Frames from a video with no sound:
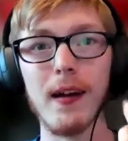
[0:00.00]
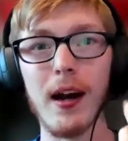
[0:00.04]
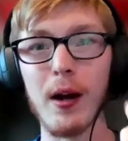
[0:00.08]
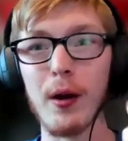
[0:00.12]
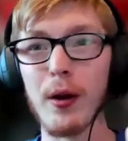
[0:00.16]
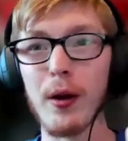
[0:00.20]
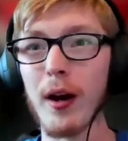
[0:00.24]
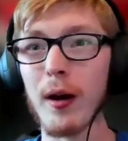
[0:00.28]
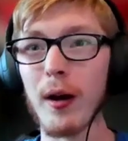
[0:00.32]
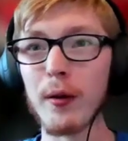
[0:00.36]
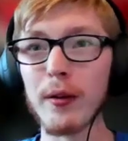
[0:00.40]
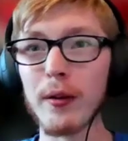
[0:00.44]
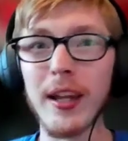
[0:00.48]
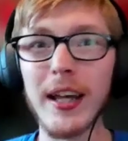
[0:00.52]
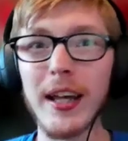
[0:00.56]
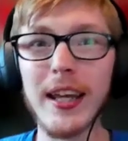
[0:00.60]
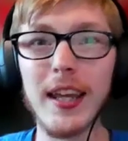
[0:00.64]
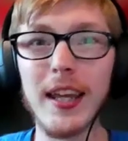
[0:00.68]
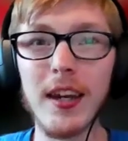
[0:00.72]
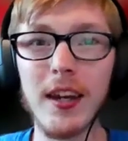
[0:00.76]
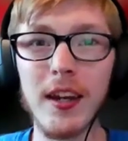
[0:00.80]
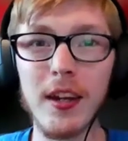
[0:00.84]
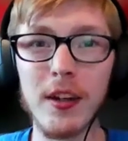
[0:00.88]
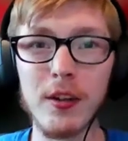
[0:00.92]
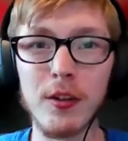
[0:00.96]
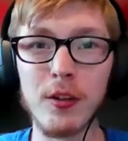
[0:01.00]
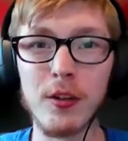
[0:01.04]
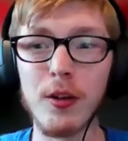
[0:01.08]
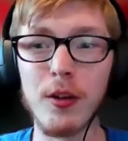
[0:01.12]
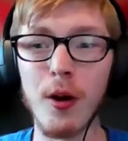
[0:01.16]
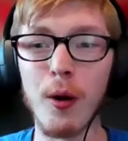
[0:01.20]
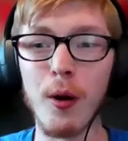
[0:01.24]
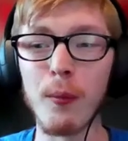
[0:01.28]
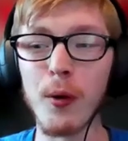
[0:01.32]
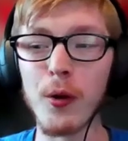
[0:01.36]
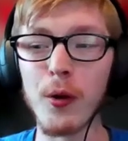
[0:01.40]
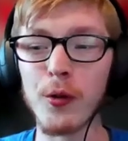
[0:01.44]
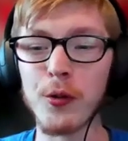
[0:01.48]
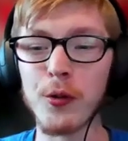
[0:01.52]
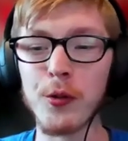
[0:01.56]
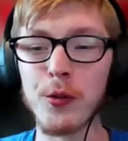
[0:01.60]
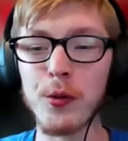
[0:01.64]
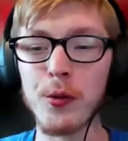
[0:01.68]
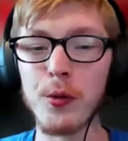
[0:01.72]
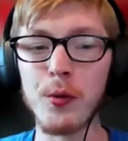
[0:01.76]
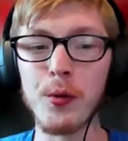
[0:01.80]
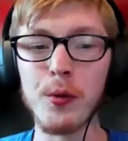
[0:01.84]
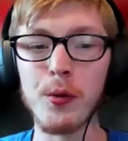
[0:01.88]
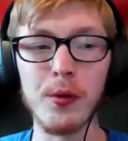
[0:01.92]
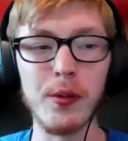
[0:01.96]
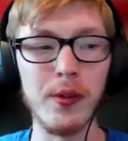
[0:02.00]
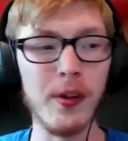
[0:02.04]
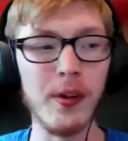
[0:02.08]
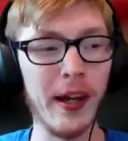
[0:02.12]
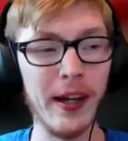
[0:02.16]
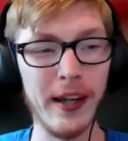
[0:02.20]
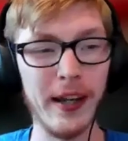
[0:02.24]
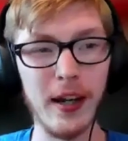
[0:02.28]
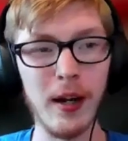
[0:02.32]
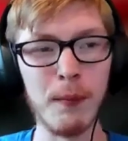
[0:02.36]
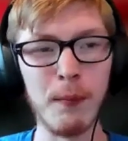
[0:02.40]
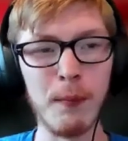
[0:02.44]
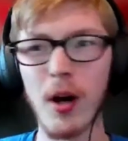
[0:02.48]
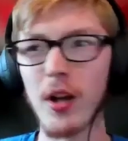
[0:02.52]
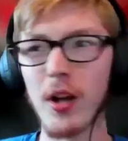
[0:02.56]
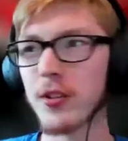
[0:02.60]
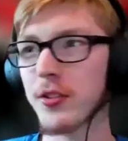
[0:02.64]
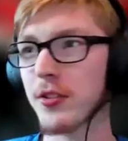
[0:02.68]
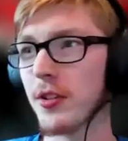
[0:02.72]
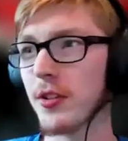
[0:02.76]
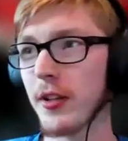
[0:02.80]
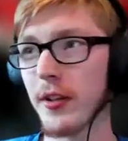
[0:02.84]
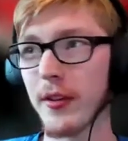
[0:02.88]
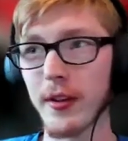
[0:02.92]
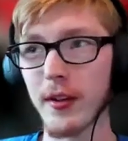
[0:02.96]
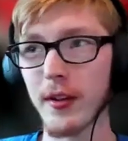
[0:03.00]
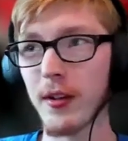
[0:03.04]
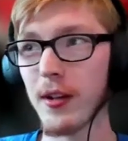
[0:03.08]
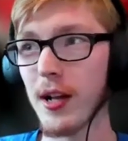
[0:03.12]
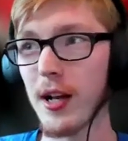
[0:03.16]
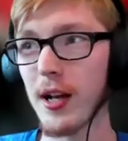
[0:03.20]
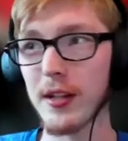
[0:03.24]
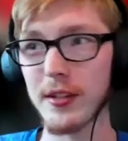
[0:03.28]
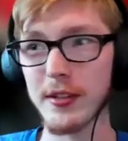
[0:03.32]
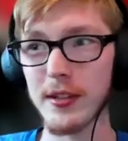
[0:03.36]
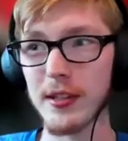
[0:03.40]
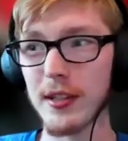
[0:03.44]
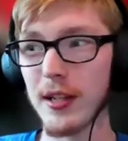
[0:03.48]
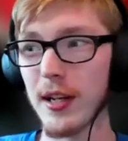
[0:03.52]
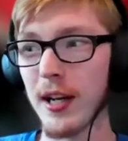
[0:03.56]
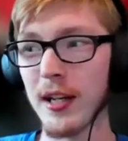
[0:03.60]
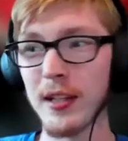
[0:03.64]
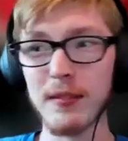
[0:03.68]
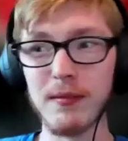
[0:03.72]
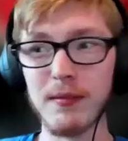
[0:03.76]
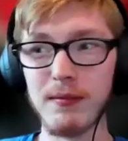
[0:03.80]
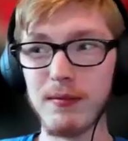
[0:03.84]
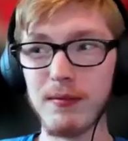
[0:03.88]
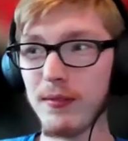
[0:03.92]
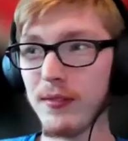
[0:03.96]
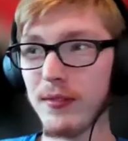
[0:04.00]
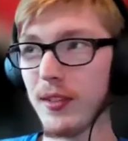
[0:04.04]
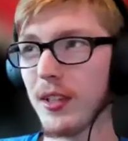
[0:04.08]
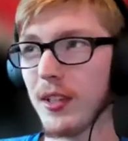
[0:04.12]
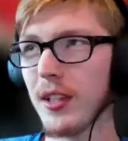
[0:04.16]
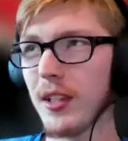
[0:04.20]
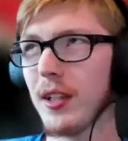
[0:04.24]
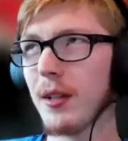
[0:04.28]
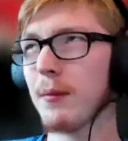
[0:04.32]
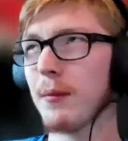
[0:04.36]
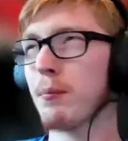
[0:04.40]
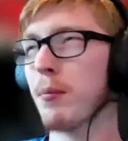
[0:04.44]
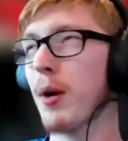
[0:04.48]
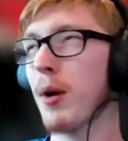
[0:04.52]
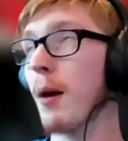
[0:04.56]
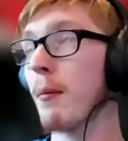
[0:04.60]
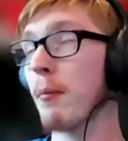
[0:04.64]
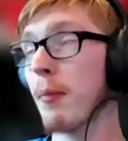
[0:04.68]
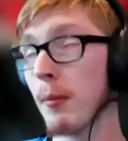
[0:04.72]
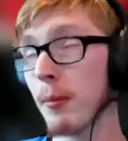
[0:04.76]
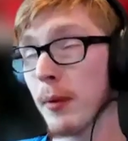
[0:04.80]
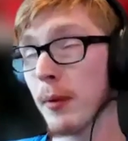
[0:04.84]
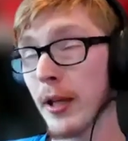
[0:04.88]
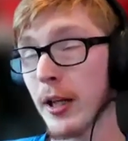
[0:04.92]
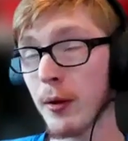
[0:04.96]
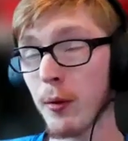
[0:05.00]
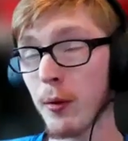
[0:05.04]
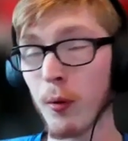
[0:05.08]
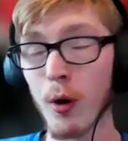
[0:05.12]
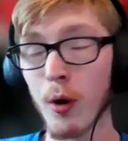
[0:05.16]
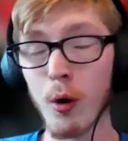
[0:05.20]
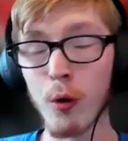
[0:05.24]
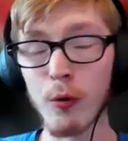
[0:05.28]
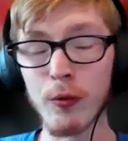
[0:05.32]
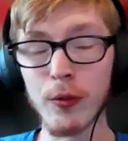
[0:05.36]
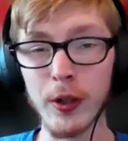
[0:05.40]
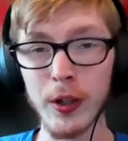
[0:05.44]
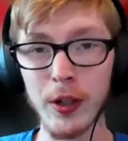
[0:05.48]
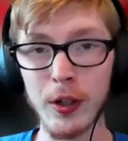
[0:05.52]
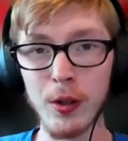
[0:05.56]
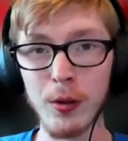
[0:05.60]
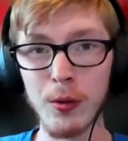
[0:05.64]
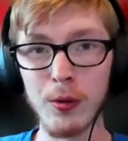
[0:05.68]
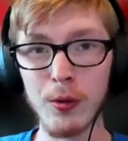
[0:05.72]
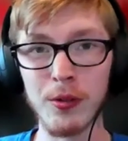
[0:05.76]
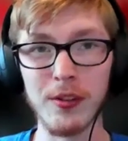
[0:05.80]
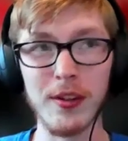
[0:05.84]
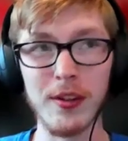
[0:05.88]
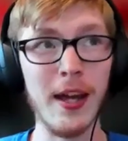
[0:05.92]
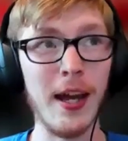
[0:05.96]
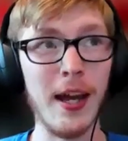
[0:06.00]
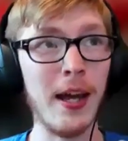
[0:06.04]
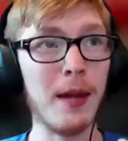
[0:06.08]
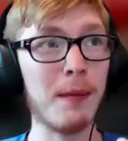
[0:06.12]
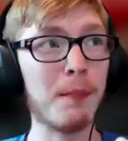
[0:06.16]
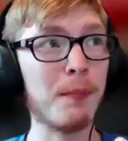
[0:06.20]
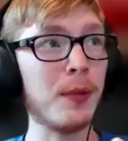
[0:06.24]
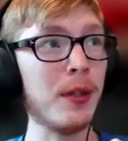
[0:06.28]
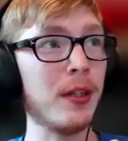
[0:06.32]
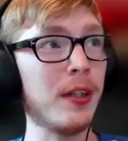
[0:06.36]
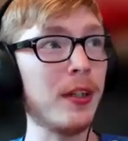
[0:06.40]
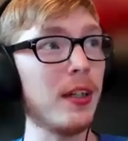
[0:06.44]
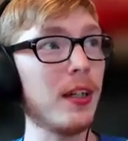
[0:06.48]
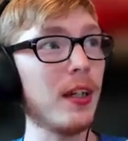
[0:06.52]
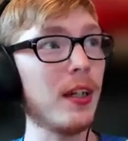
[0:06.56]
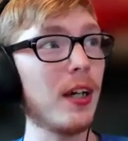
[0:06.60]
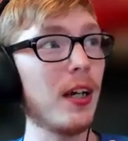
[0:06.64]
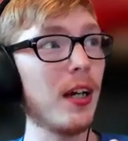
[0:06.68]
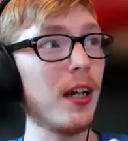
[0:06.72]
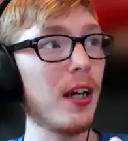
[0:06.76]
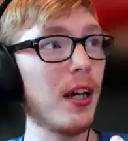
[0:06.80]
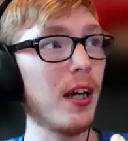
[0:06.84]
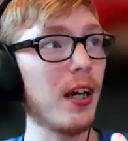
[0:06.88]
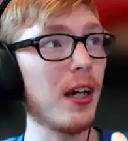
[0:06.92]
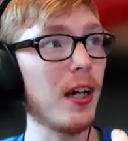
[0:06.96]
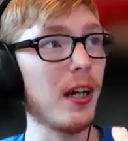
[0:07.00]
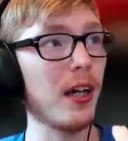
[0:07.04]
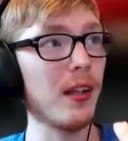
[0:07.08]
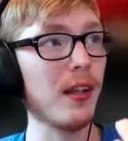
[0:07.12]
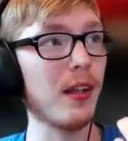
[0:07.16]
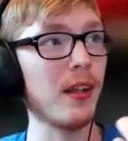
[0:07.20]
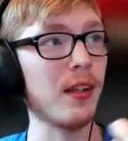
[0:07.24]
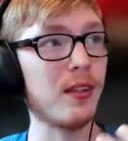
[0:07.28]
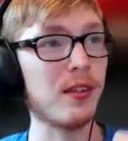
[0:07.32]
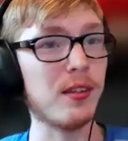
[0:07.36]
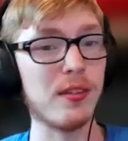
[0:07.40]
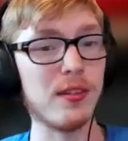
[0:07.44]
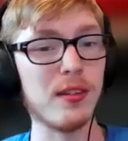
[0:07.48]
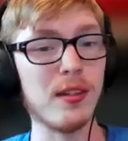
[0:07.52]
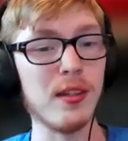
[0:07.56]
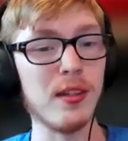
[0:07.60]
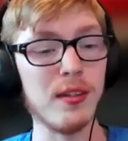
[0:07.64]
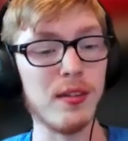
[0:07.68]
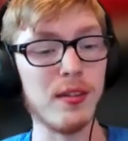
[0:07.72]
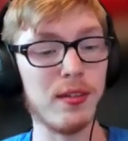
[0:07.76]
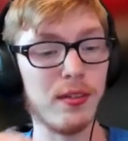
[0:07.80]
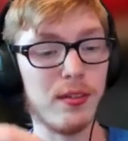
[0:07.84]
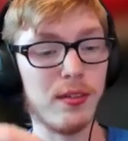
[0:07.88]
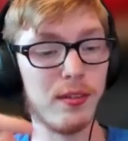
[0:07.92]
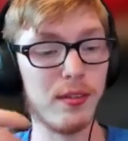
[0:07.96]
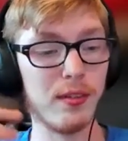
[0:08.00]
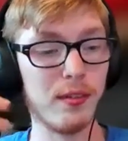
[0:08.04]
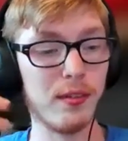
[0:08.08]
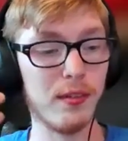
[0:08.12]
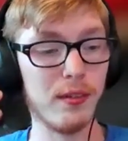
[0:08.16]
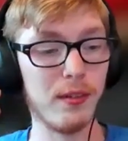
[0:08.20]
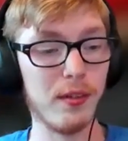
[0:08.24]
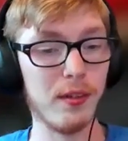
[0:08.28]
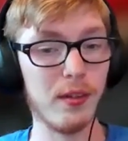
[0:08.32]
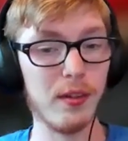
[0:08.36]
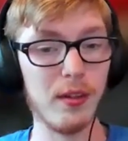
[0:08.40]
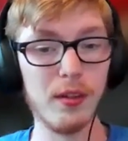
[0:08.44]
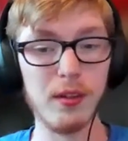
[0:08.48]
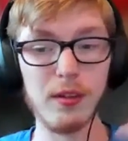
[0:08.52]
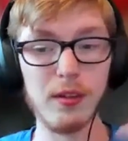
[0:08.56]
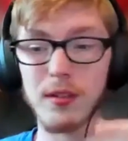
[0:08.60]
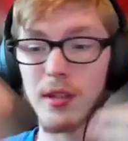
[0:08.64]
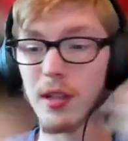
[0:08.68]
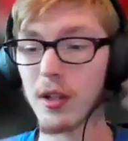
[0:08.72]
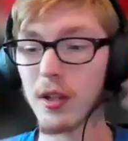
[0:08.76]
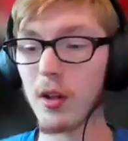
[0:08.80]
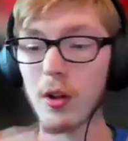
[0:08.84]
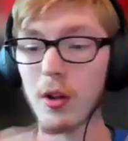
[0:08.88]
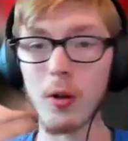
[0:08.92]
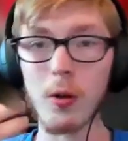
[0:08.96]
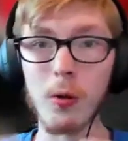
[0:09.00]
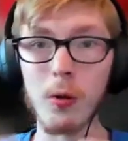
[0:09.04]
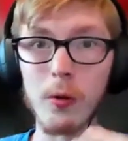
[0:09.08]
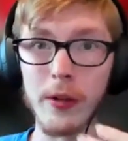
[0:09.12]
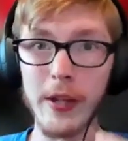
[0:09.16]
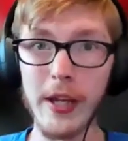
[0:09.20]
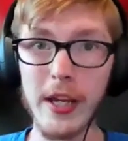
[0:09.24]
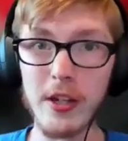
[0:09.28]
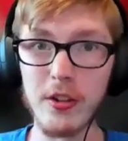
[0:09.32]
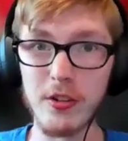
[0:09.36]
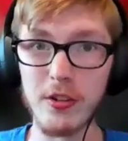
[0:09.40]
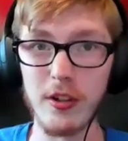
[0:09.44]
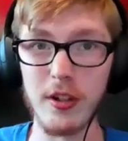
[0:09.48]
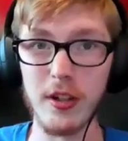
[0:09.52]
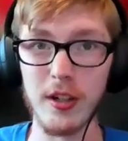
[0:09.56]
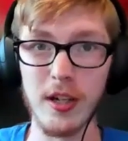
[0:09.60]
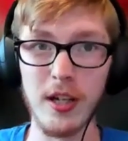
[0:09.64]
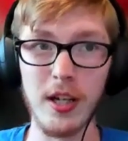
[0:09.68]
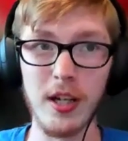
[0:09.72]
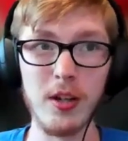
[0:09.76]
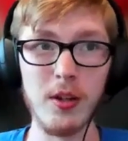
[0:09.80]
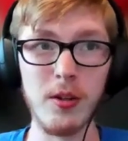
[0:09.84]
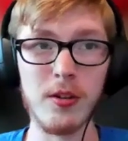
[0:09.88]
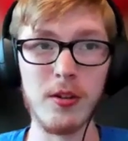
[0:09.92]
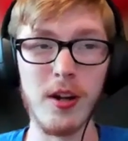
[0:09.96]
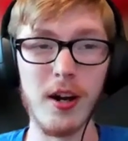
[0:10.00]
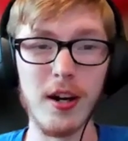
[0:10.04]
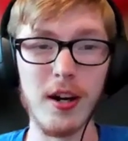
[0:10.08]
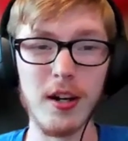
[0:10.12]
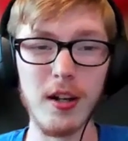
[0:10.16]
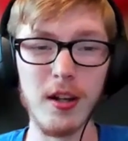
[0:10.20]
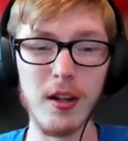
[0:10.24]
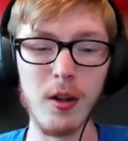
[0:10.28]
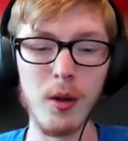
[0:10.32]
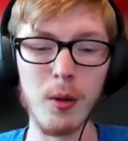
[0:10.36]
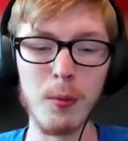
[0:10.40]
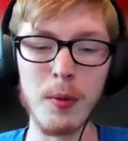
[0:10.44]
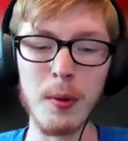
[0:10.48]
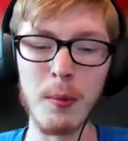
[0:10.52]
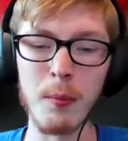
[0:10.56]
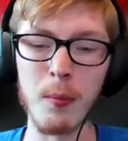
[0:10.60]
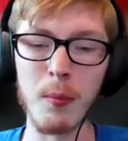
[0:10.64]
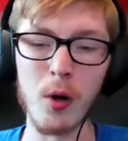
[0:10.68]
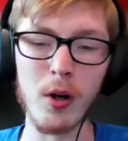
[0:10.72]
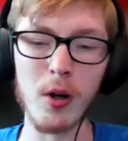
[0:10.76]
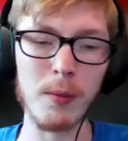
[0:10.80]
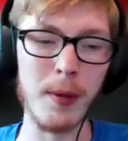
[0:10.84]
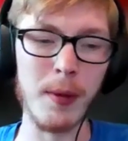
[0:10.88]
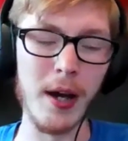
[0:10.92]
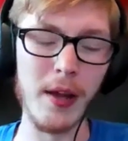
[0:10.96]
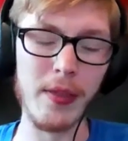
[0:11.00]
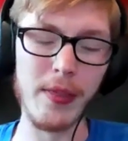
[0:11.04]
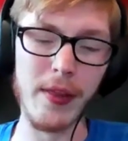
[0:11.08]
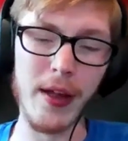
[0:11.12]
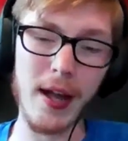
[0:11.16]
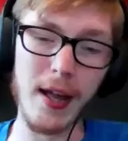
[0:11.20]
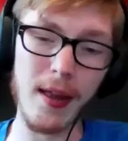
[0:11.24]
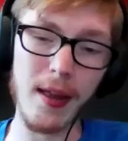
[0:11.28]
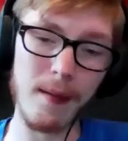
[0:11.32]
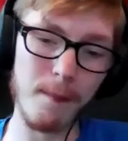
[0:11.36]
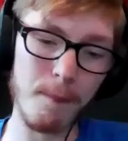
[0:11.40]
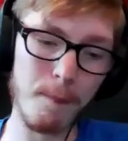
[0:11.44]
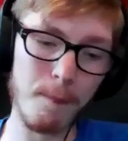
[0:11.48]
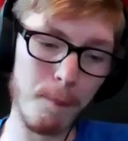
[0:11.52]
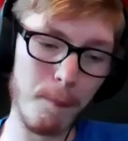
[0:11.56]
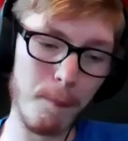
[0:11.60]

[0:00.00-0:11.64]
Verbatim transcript: I, I would liken it almost to like a monster in the closet. I probably overuse that, but it's this cyclical nature. Can you talk a little bit more about that?